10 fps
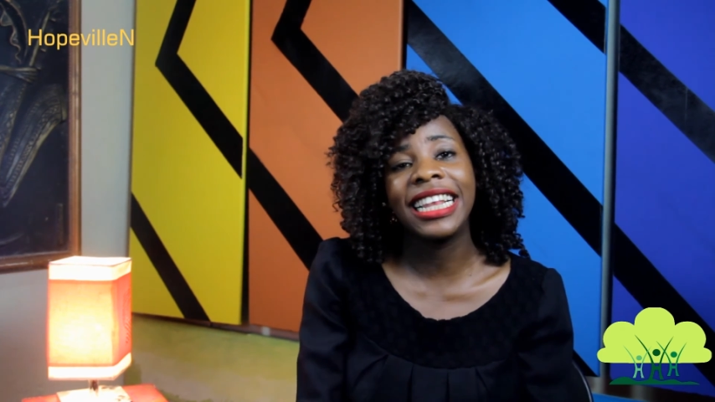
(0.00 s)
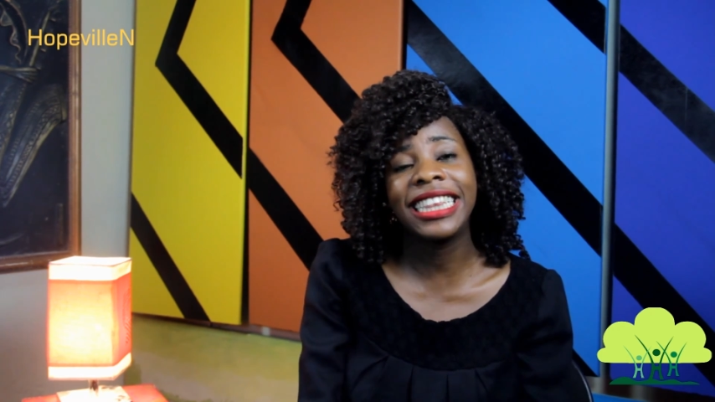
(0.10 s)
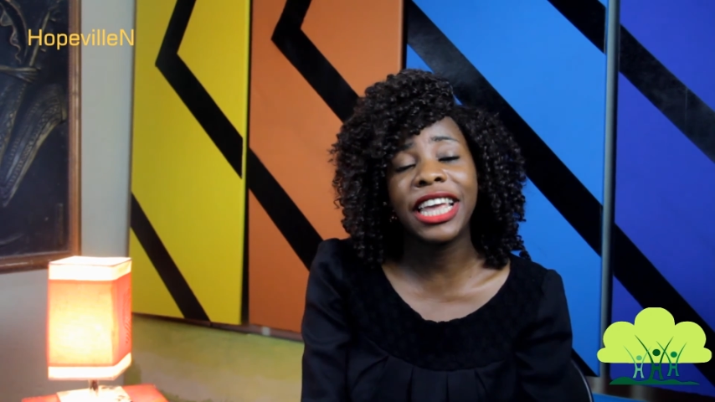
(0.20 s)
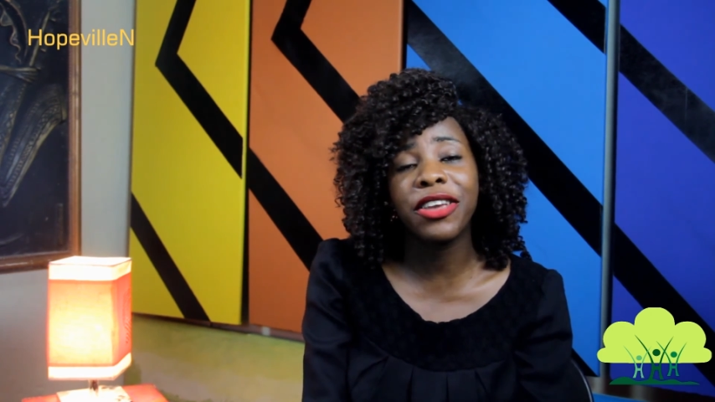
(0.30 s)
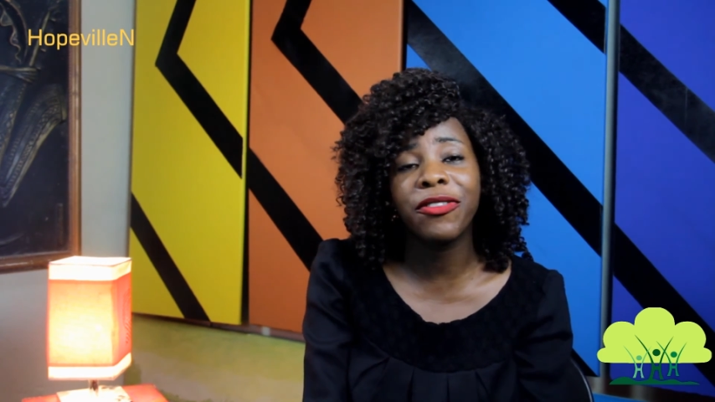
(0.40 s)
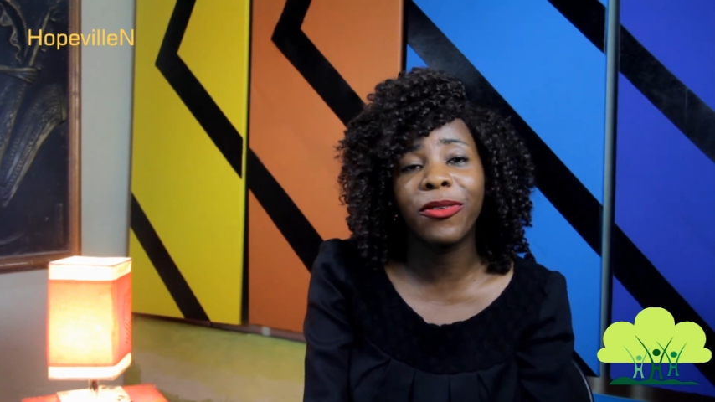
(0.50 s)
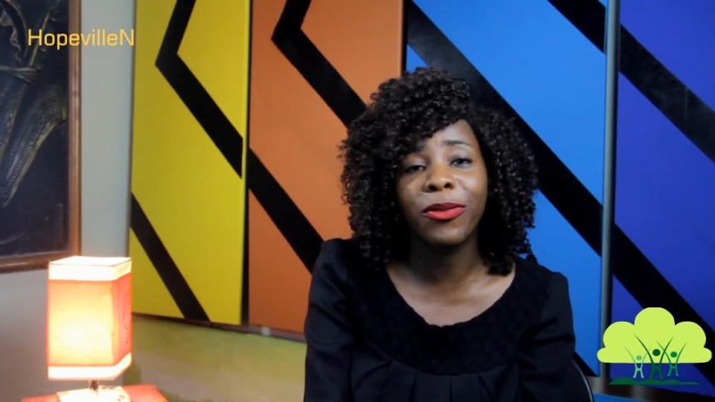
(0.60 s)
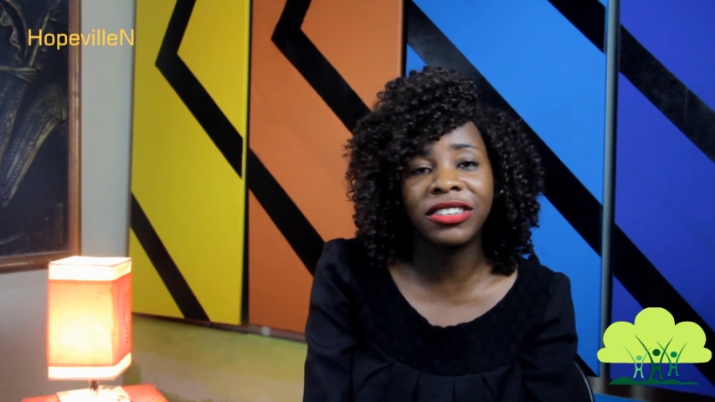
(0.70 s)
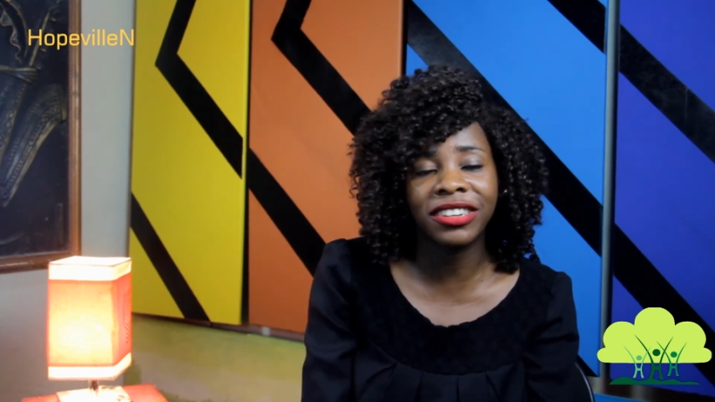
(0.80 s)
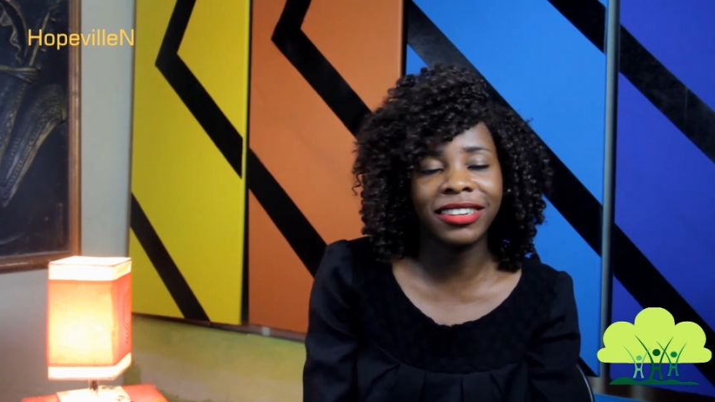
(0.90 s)
Thank you for
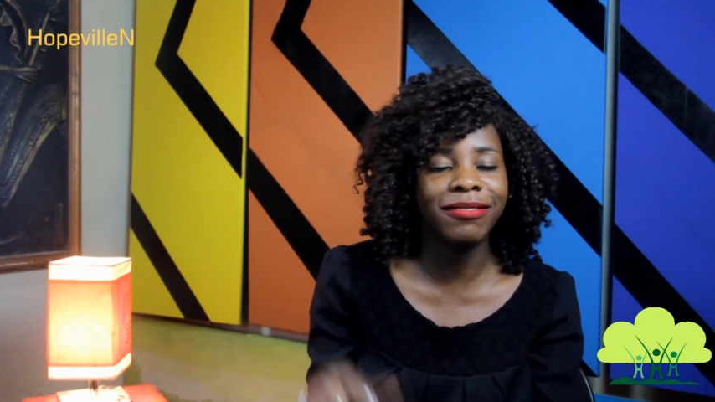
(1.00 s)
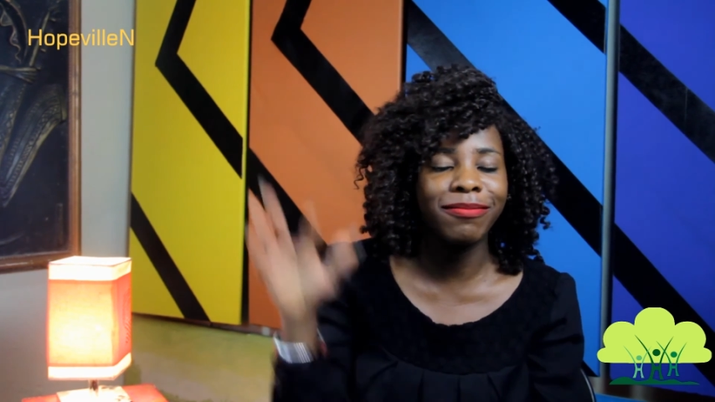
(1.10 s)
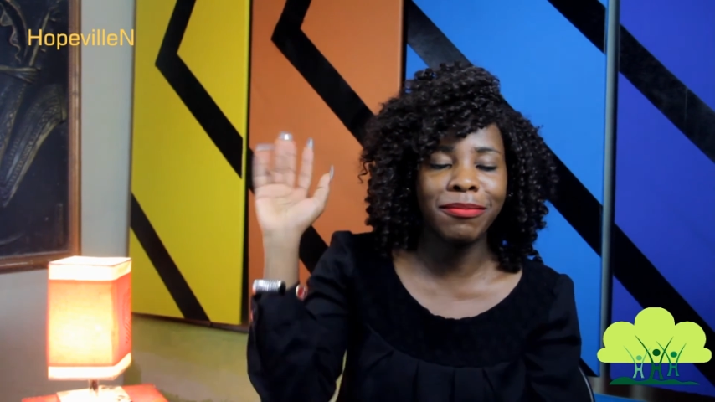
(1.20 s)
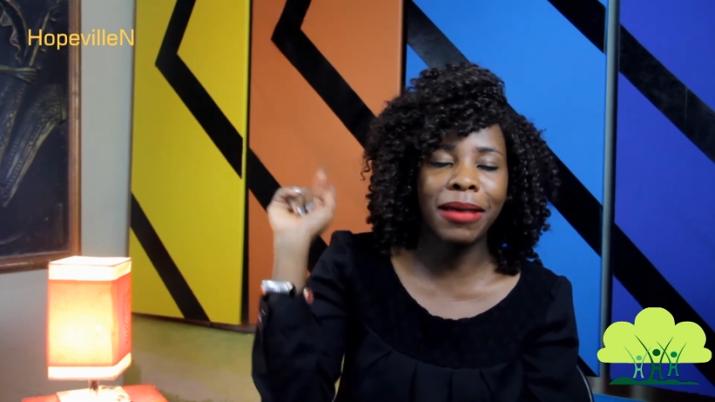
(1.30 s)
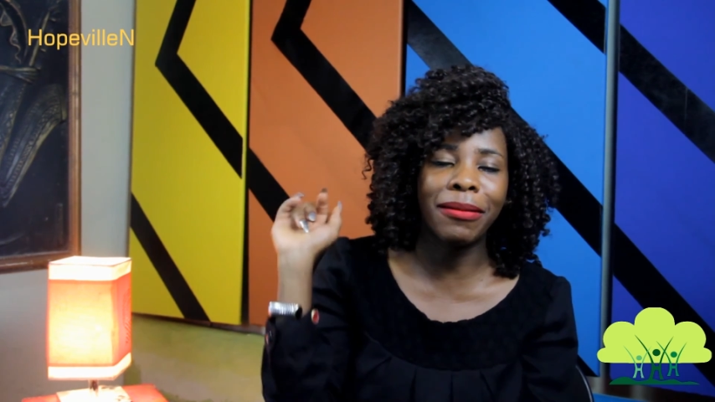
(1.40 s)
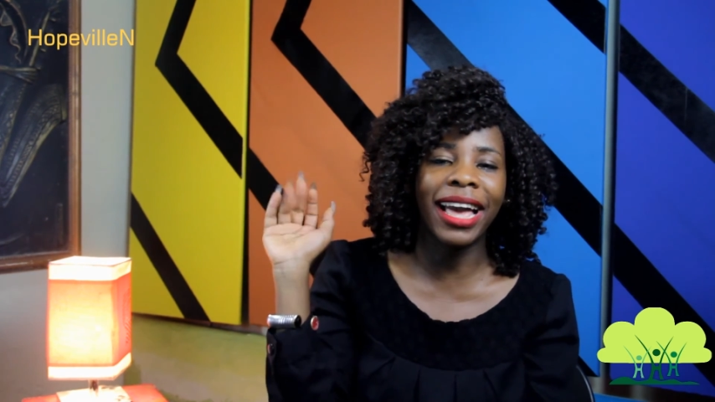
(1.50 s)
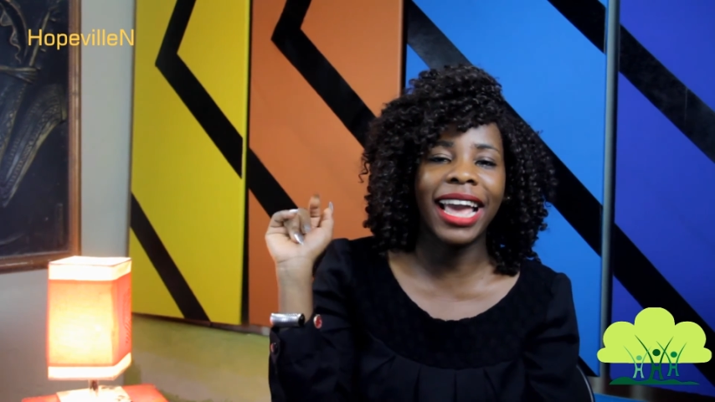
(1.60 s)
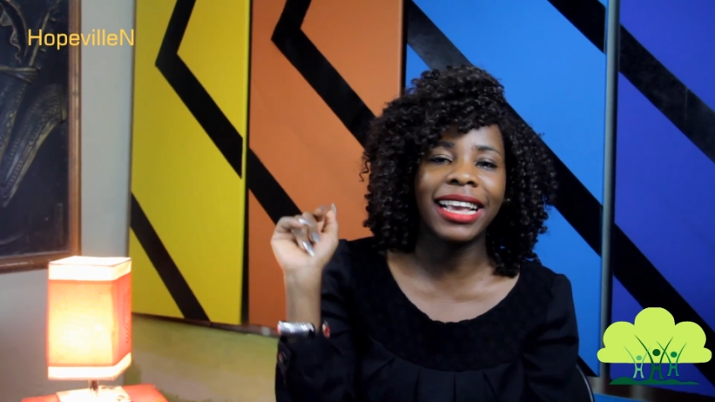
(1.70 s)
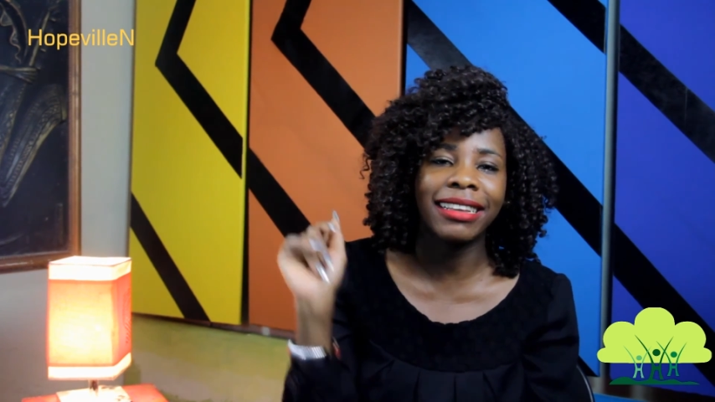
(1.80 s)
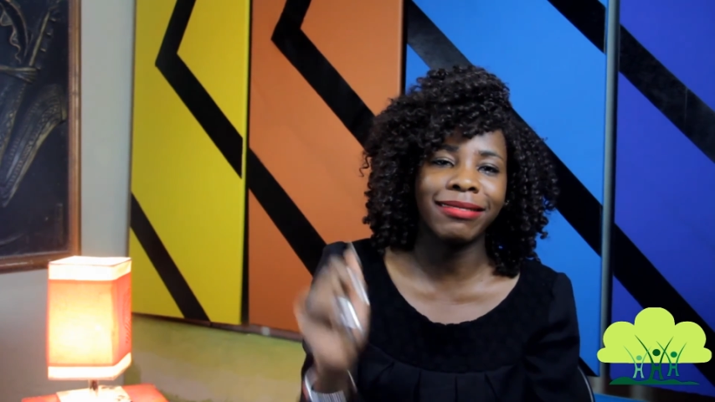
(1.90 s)
watching. Bye bye.